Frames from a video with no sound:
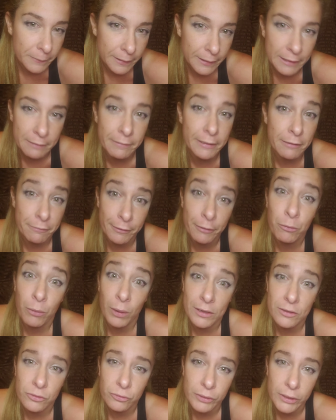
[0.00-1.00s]
Even if it
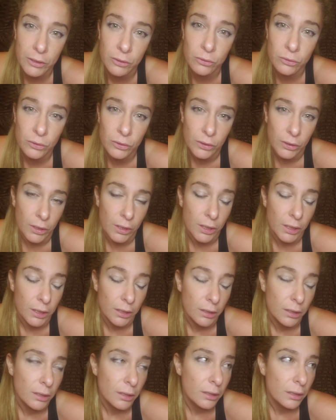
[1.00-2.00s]
was real.
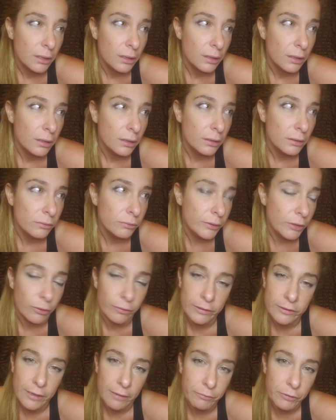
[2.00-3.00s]
We
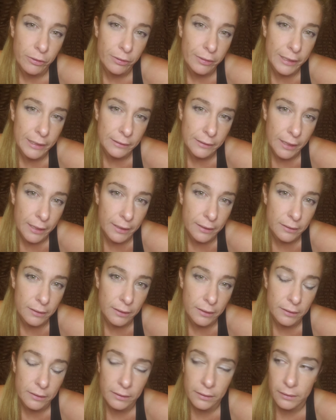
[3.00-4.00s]
always have to think that
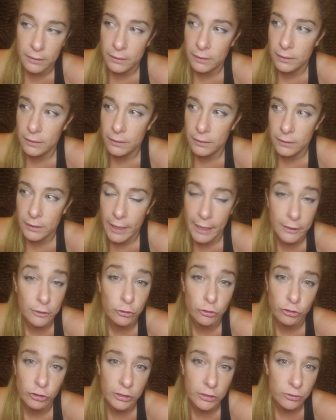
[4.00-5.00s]

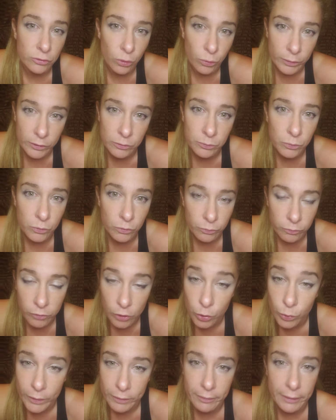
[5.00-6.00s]
energy is always
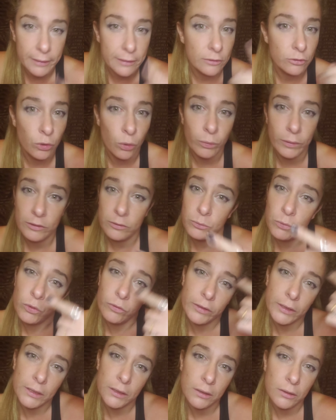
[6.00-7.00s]
fluid, right? It's always
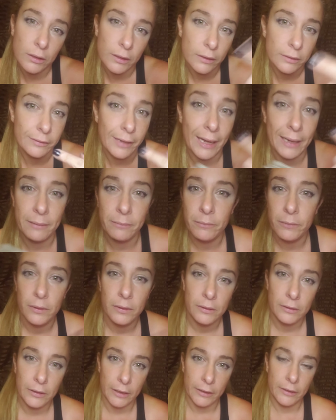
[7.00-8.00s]
moving. Time,
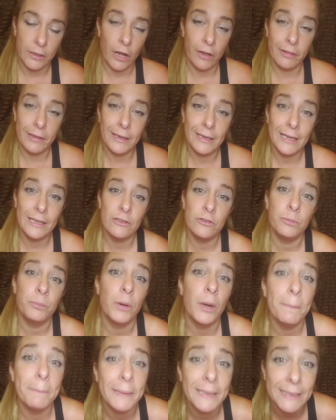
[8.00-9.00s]
that nothing is
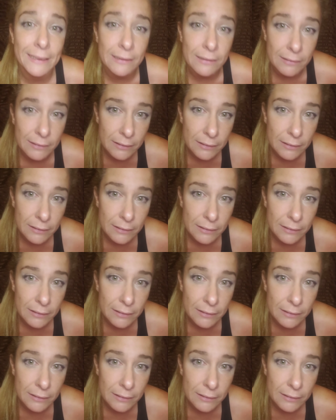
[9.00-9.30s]
permanent.